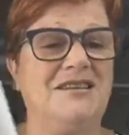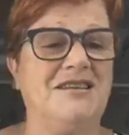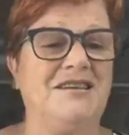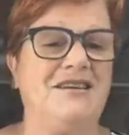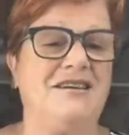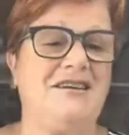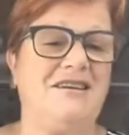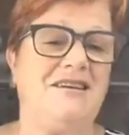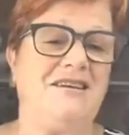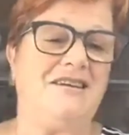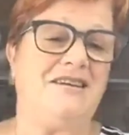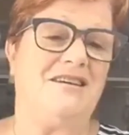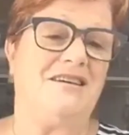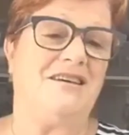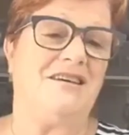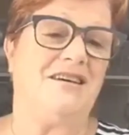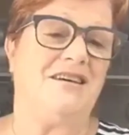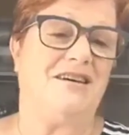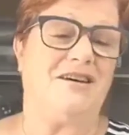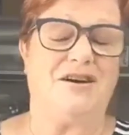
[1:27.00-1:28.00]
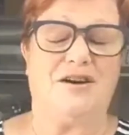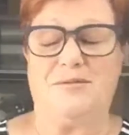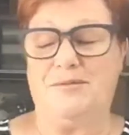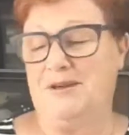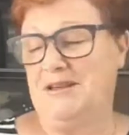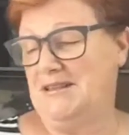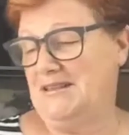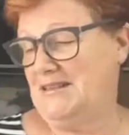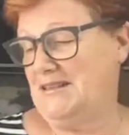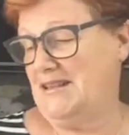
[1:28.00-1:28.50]
in the
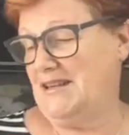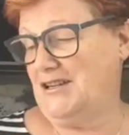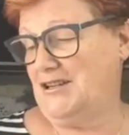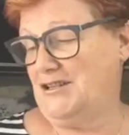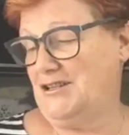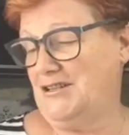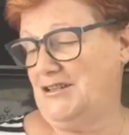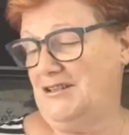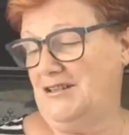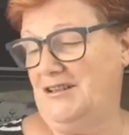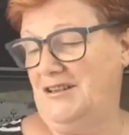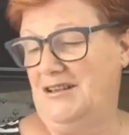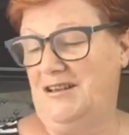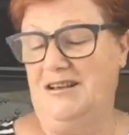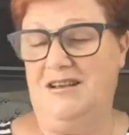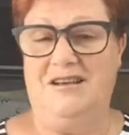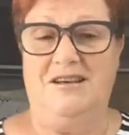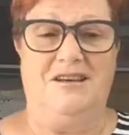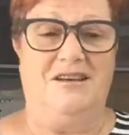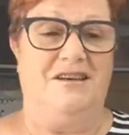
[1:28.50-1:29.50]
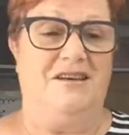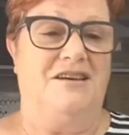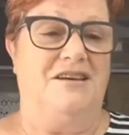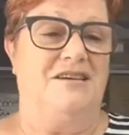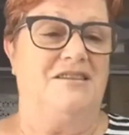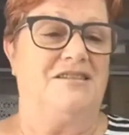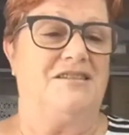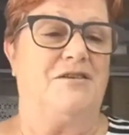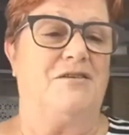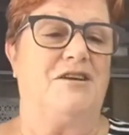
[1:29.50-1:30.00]
comments section
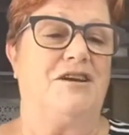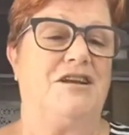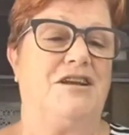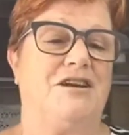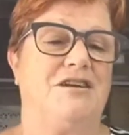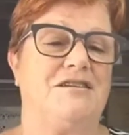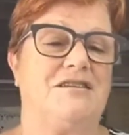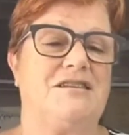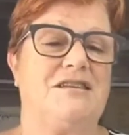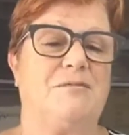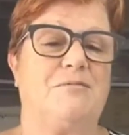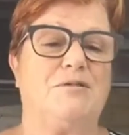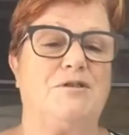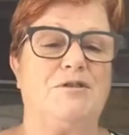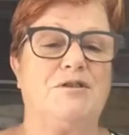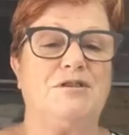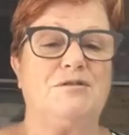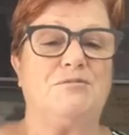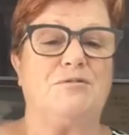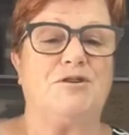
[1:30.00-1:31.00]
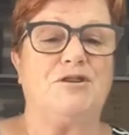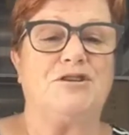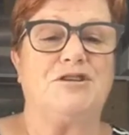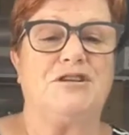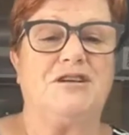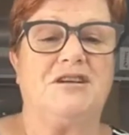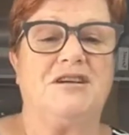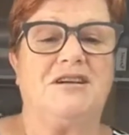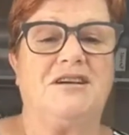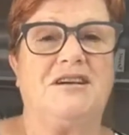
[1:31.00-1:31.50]
so I know someone is
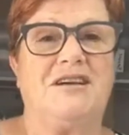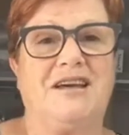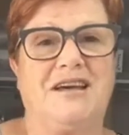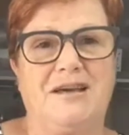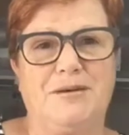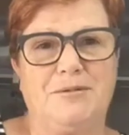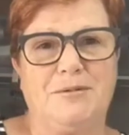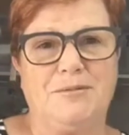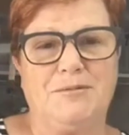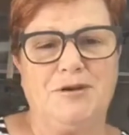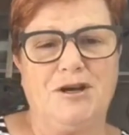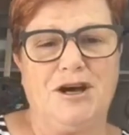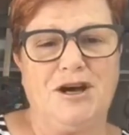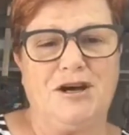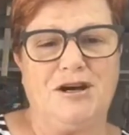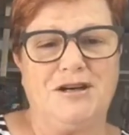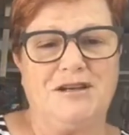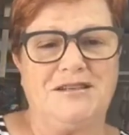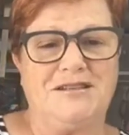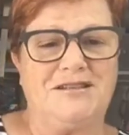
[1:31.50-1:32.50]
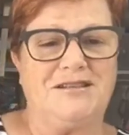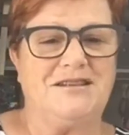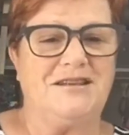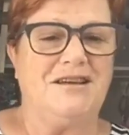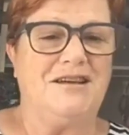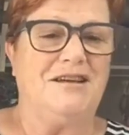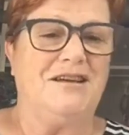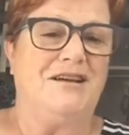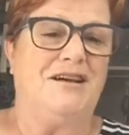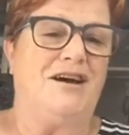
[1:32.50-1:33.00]
watching. Keep them
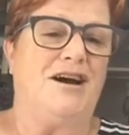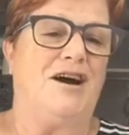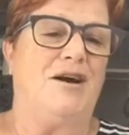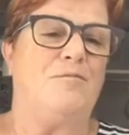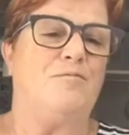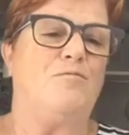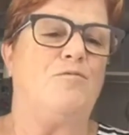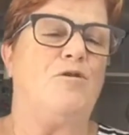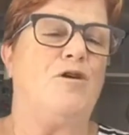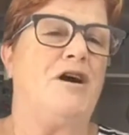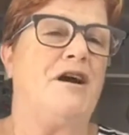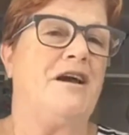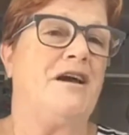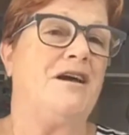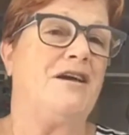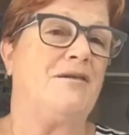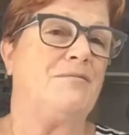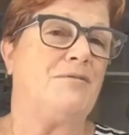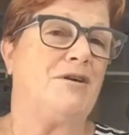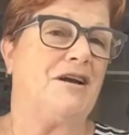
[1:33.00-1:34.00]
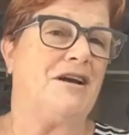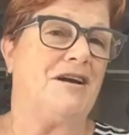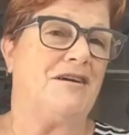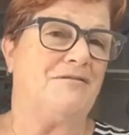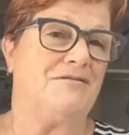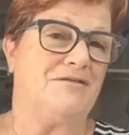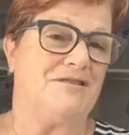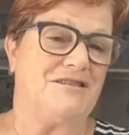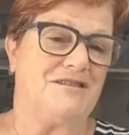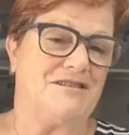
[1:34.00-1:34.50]
nice. I'm way out of my
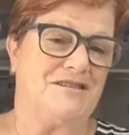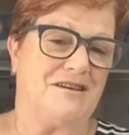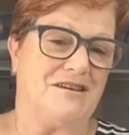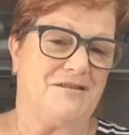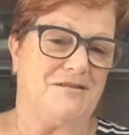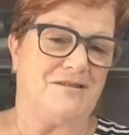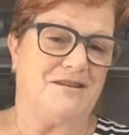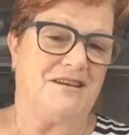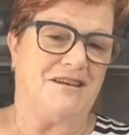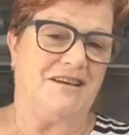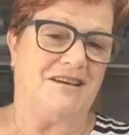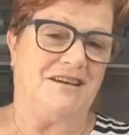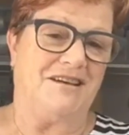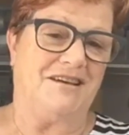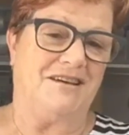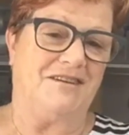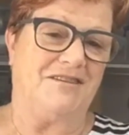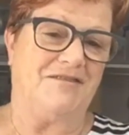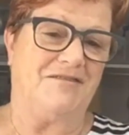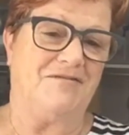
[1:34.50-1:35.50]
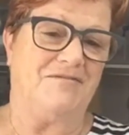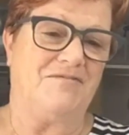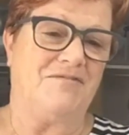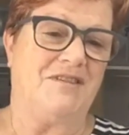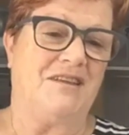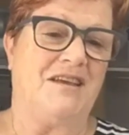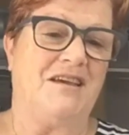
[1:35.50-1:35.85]
comfort zone here.